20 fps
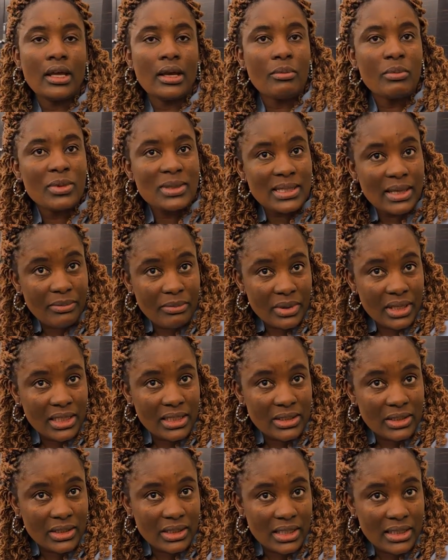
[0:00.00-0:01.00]
uh,
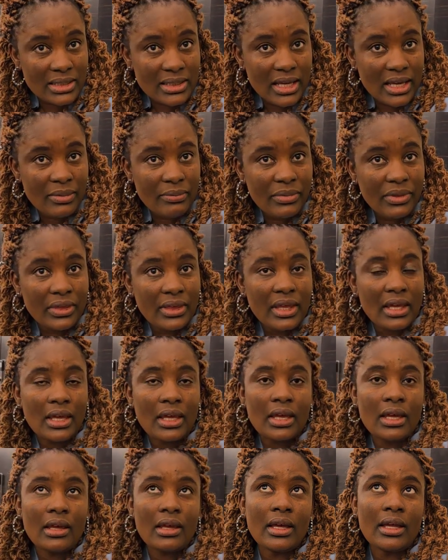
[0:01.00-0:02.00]
Mozambique did the same
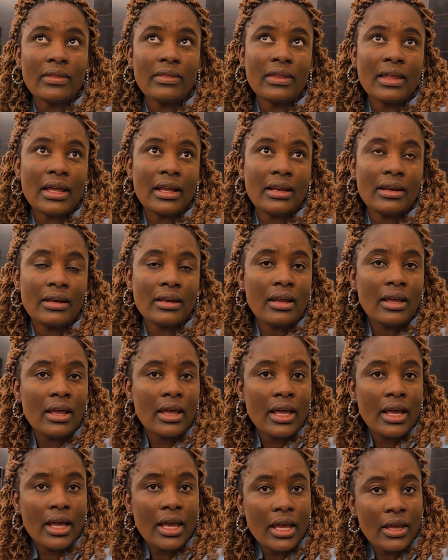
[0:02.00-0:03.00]
thing, and then oh.
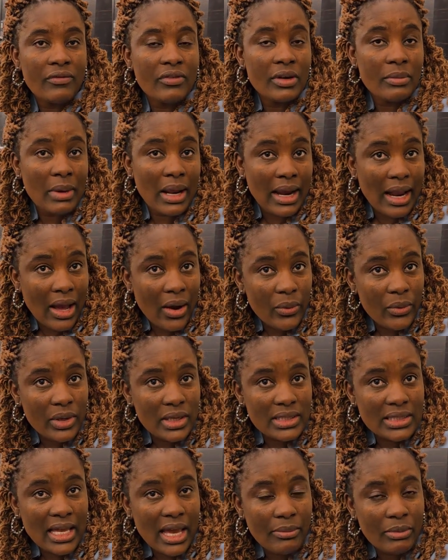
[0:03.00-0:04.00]
even
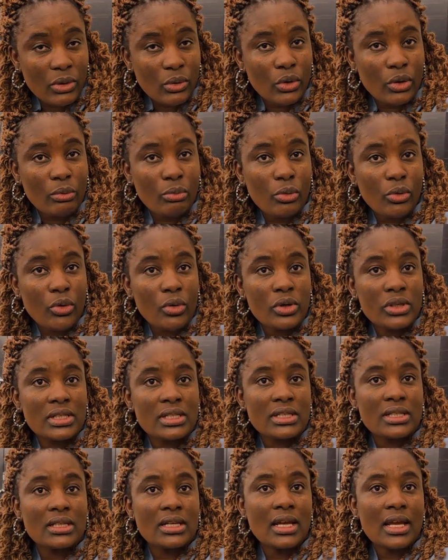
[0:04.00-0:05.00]
Malawi is coming on
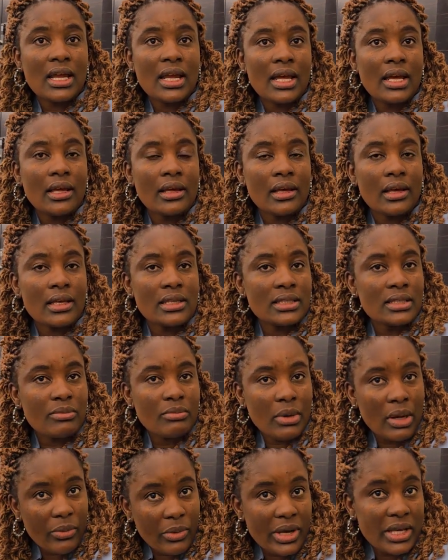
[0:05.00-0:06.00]
board. Uh,
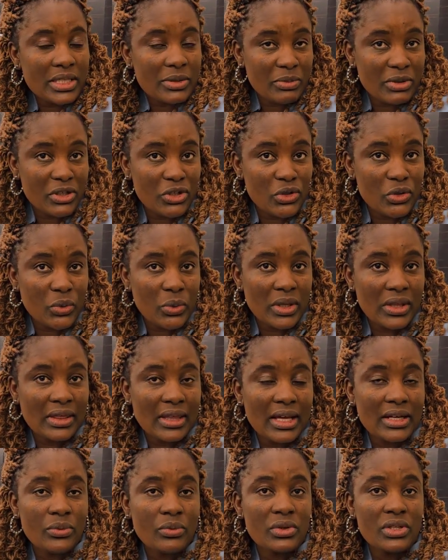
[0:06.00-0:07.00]
Zimbabwe has been doing
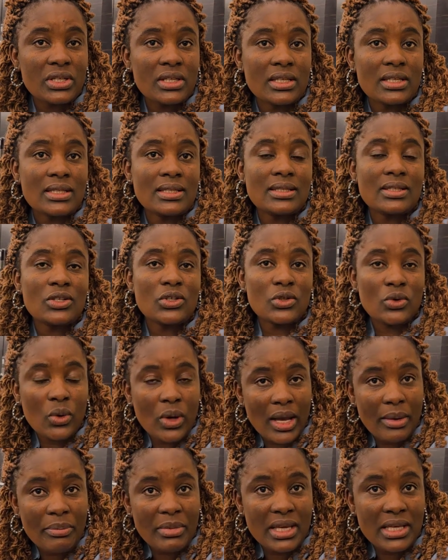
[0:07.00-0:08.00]
that, which is
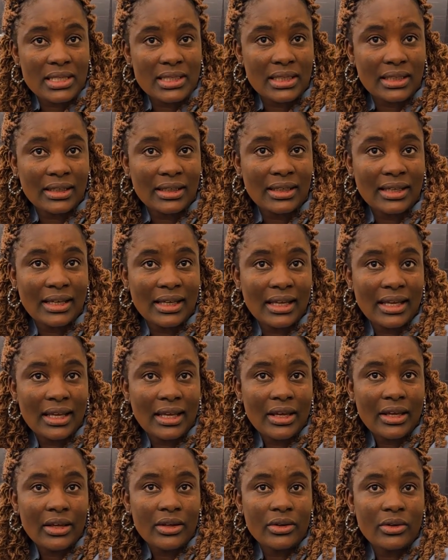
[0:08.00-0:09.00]
so amazing.
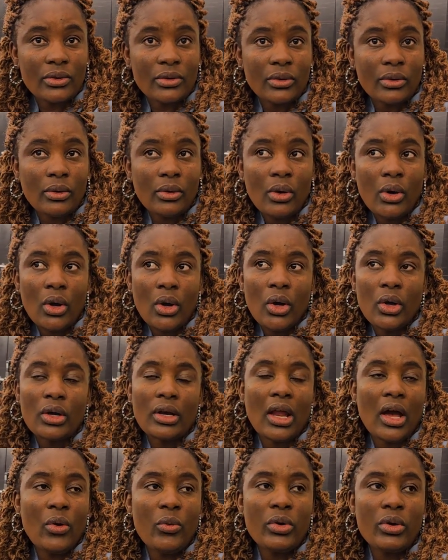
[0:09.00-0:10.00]
You know,
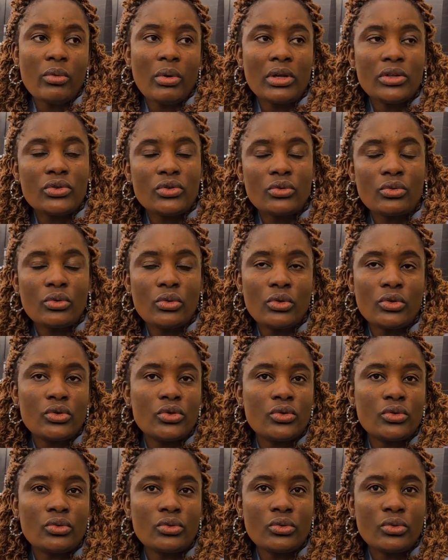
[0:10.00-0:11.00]
now we want to go
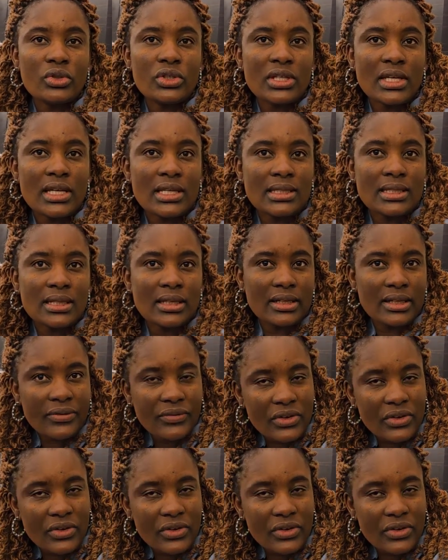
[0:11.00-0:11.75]
to chess and